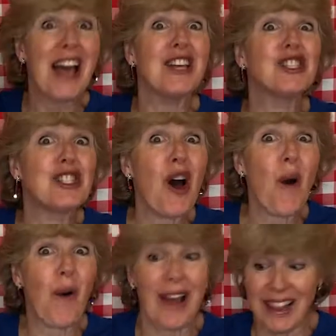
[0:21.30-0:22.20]
So
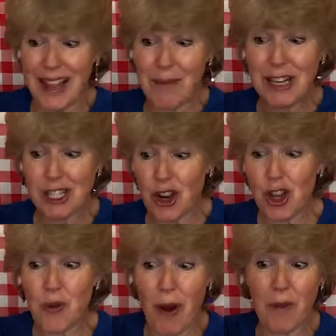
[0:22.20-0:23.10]
let me show you
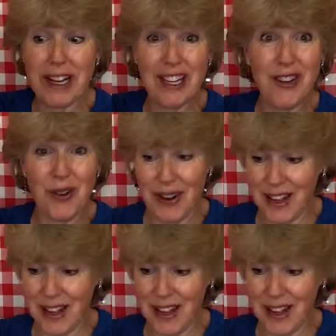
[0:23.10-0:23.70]
what we do.